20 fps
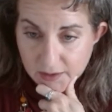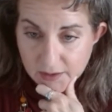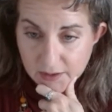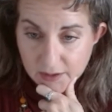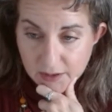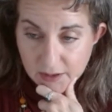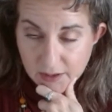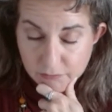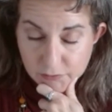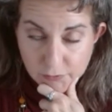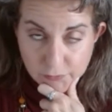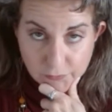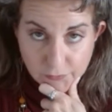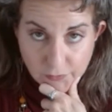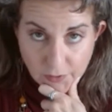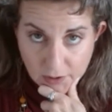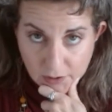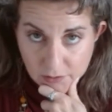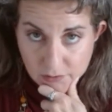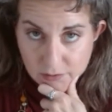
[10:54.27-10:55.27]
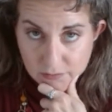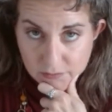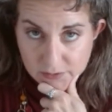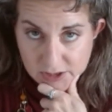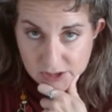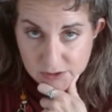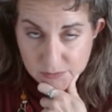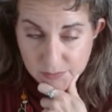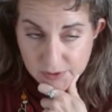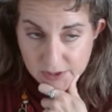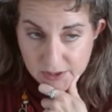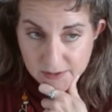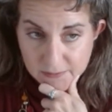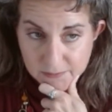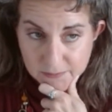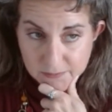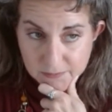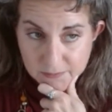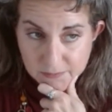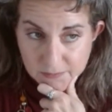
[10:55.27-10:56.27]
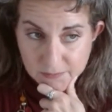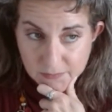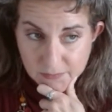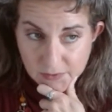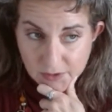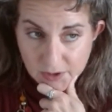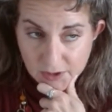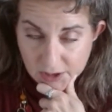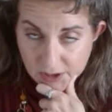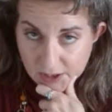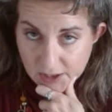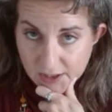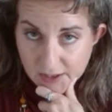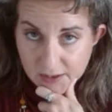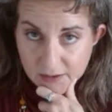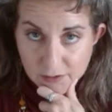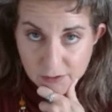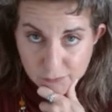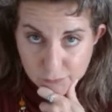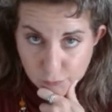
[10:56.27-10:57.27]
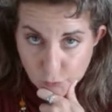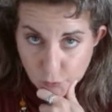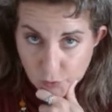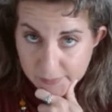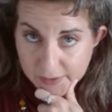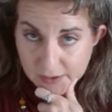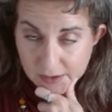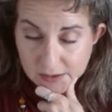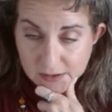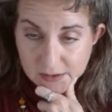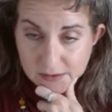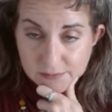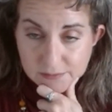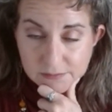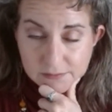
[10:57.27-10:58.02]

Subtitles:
You have to follow the recipe, the guide, the formula,